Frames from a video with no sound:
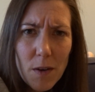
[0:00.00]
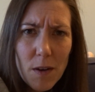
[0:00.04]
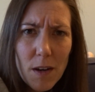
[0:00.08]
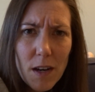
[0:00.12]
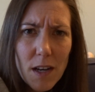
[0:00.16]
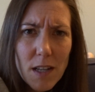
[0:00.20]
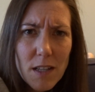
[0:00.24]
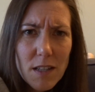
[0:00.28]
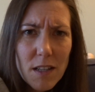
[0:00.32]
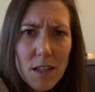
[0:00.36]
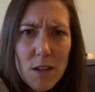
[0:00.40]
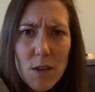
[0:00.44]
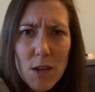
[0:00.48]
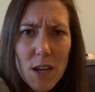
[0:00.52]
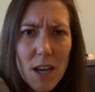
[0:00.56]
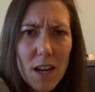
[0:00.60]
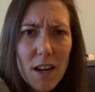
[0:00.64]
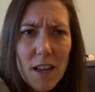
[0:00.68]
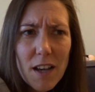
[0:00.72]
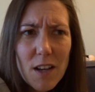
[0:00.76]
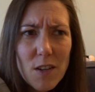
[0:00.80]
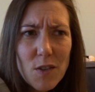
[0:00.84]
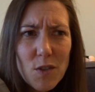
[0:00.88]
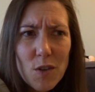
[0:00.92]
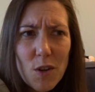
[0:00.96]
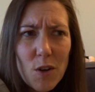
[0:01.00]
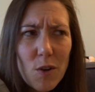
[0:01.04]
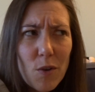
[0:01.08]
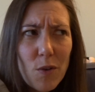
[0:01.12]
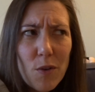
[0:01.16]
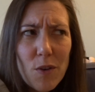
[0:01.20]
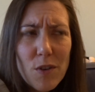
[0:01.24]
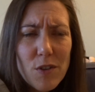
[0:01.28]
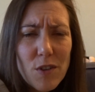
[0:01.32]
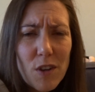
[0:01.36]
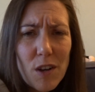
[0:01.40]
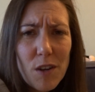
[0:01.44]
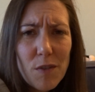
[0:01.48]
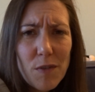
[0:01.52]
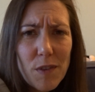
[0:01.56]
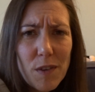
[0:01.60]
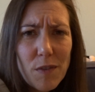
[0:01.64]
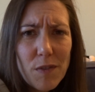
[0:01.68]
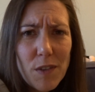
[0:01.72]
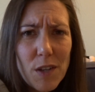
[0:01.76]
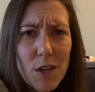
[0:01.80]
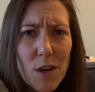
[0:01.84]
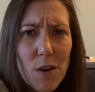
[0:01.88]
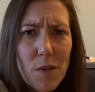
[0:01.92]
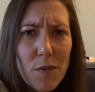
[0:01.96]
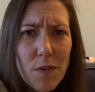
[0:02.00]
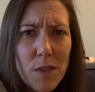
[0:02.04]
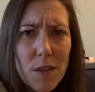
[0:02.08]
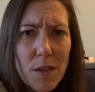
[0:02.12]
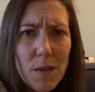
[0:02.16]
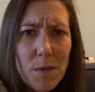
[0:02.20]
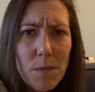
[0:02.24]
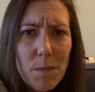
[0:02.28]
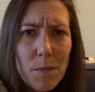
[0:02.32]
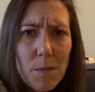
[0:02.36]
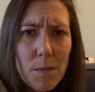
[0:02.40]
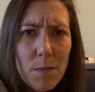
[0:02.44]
and it's like you get like $1 or $1.50 off the